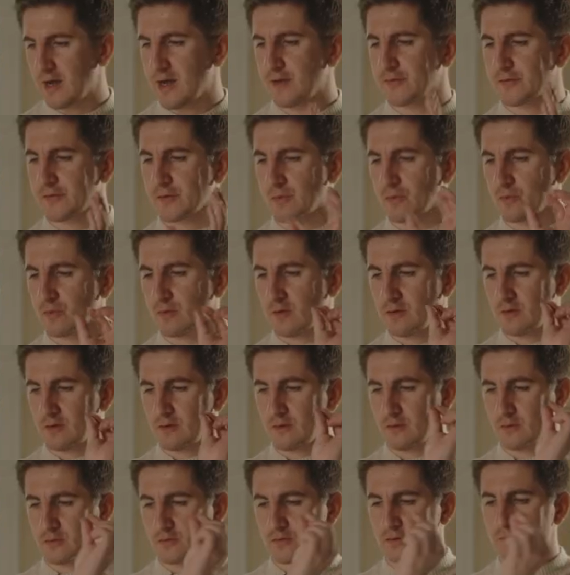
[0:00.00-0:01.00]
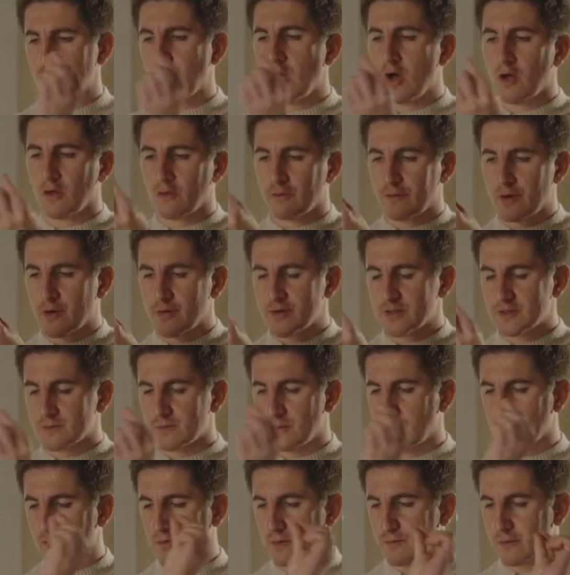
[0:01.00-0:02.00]
I have some small, very
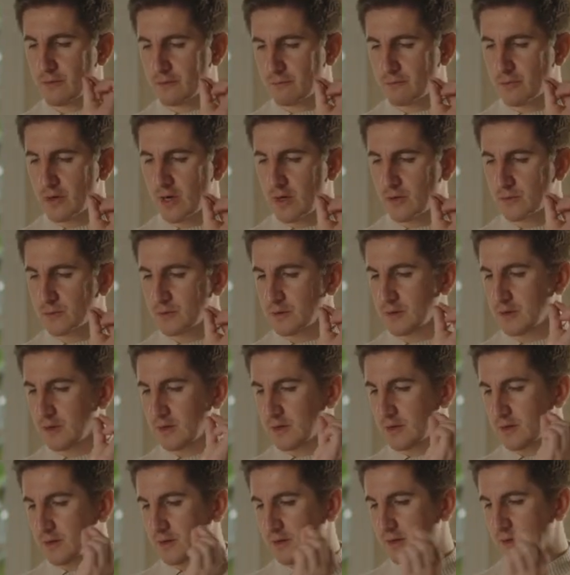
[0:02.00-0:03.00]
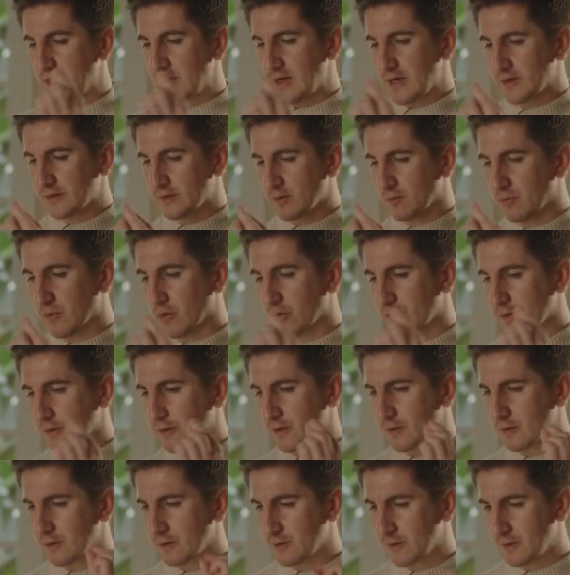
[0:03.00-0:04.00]
small rim of brown at the
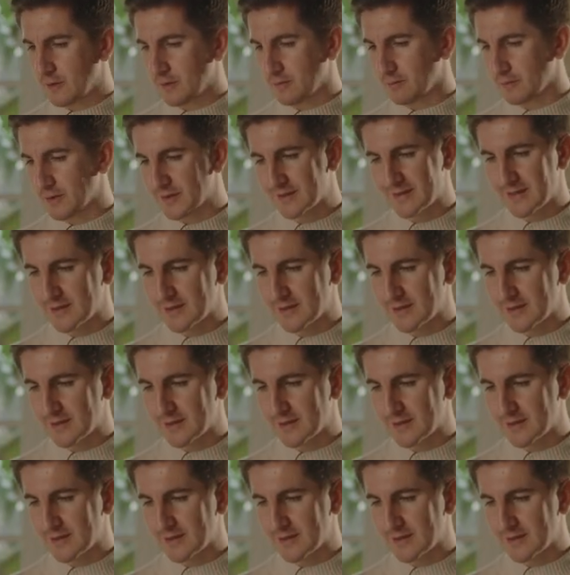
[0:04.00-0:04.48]
border, but